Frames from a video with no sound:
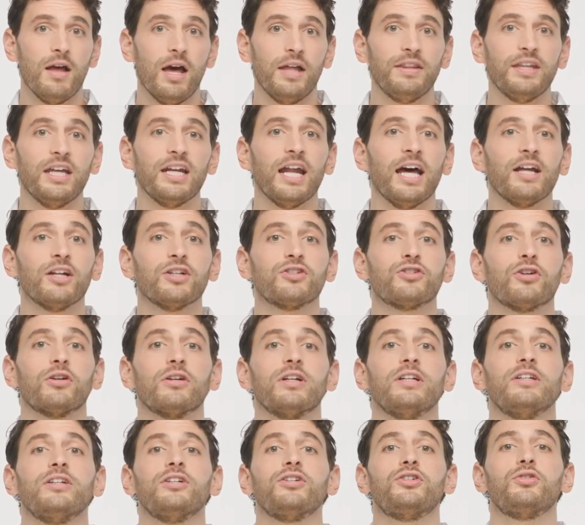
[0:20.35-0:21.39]
and then how to
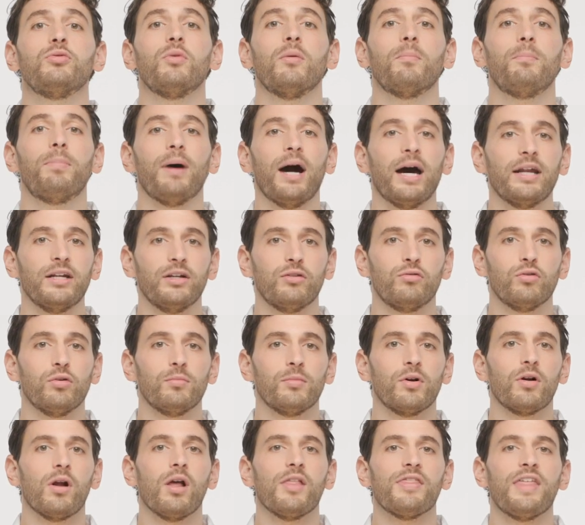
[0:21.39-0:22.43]
turn it into a body
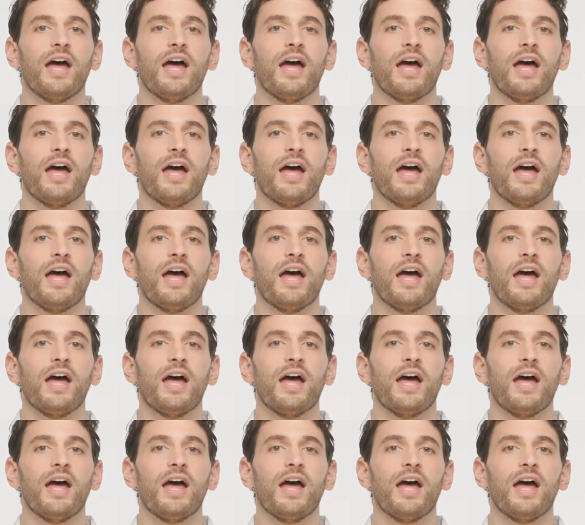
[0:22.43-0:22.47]
groomer